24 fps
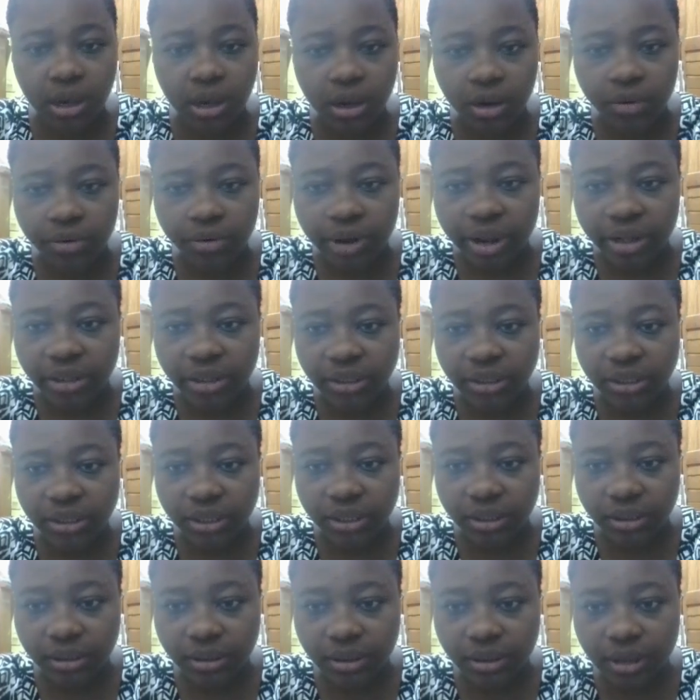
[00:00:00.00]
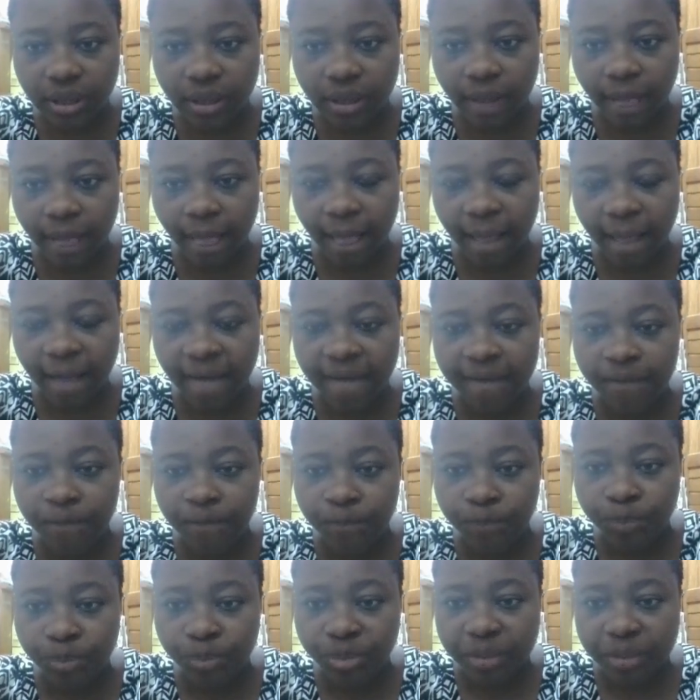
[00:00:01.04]
All right,
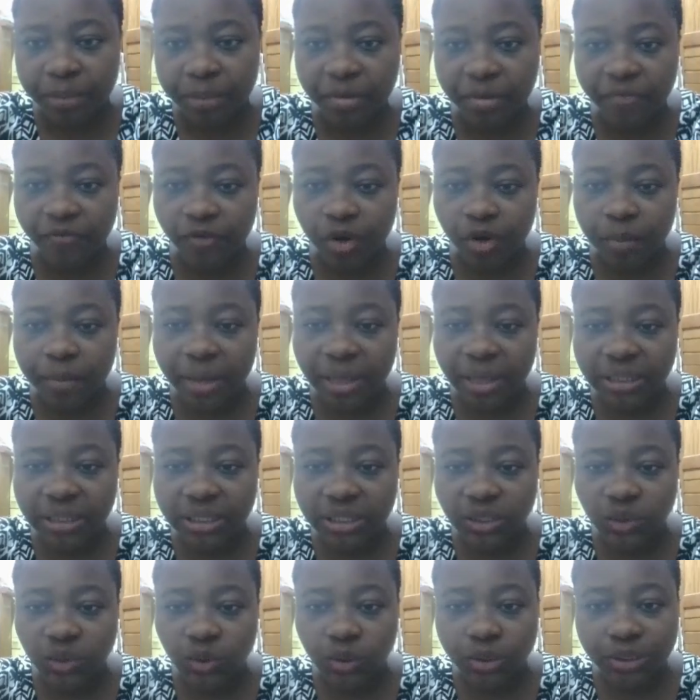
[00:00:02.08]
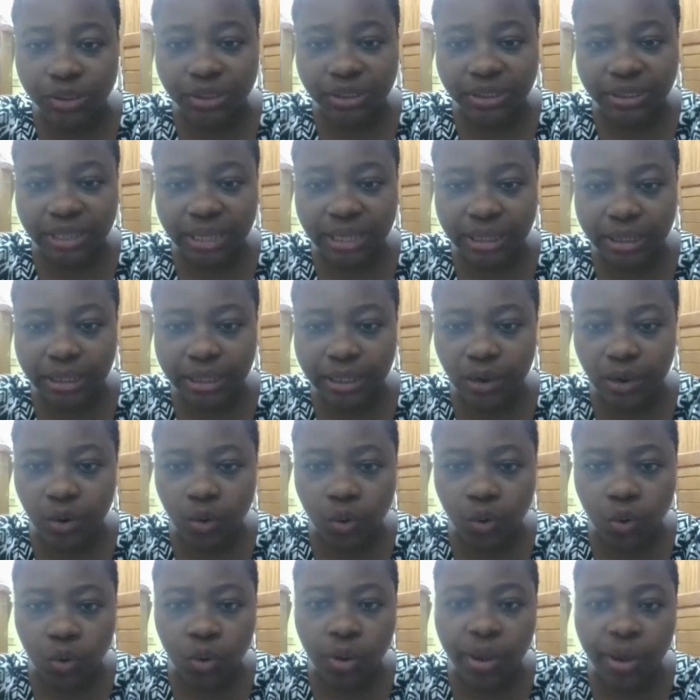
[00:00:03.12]
the performance is consistently
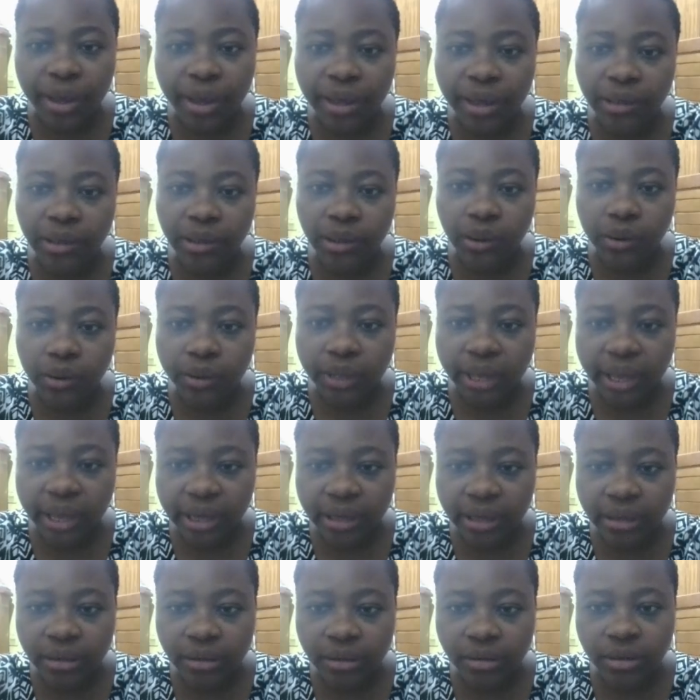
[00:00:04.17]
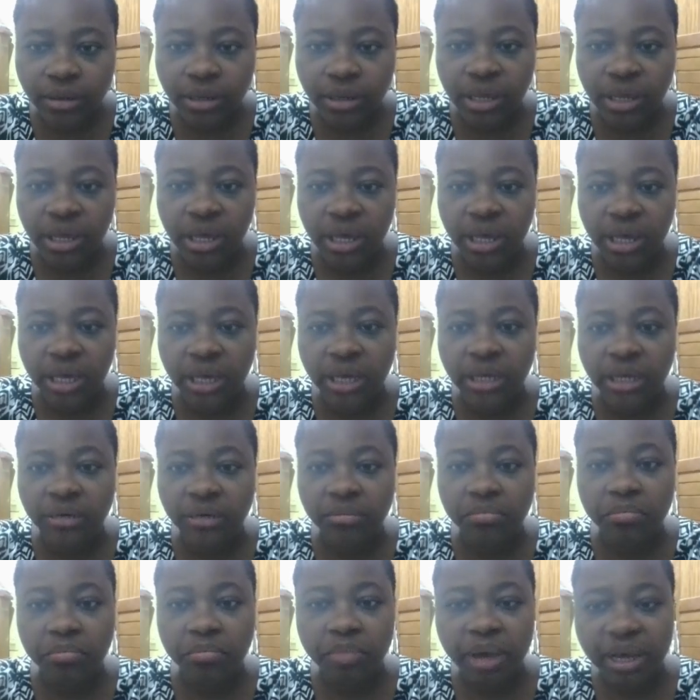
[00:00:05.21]
O n log n
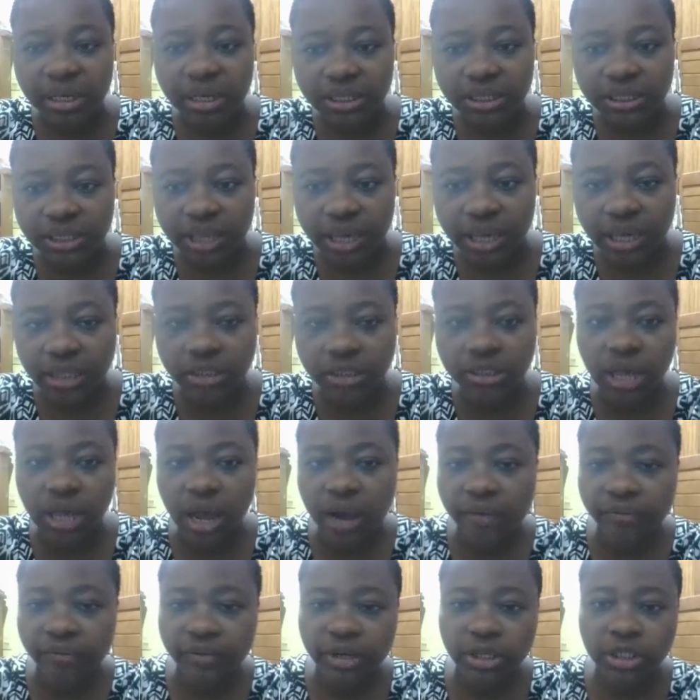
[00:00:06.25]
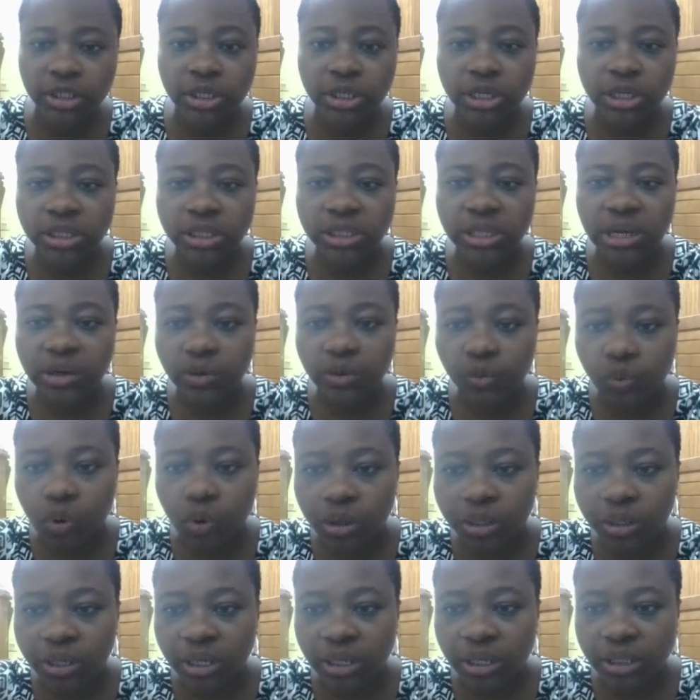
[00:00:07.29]
in best case, average case, and
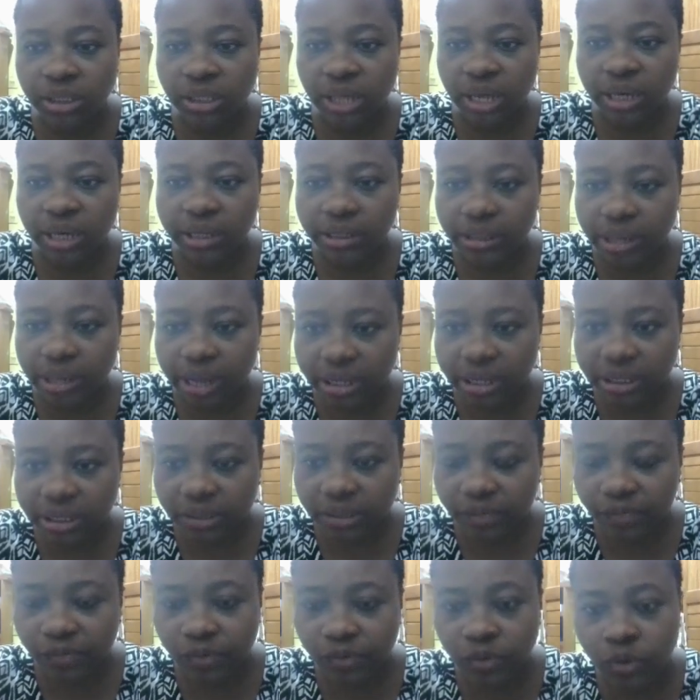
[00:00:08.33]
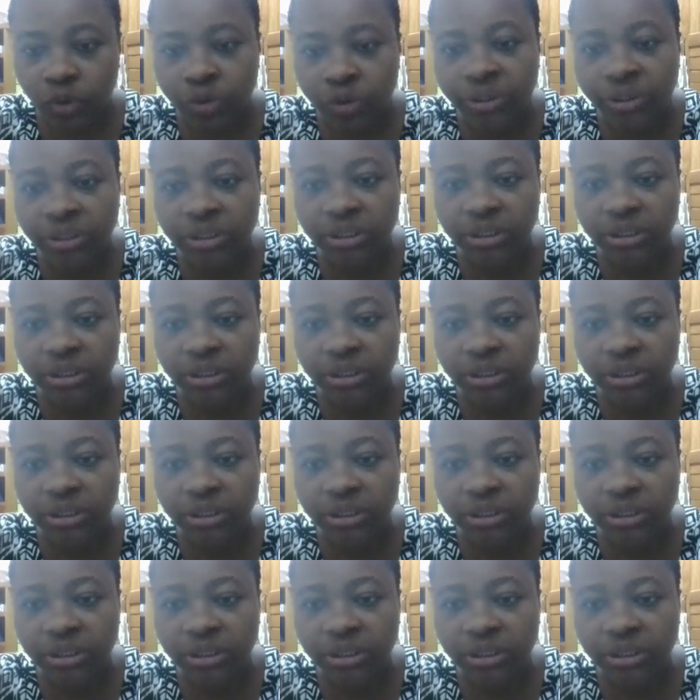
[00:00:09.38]
worst case, and it has the following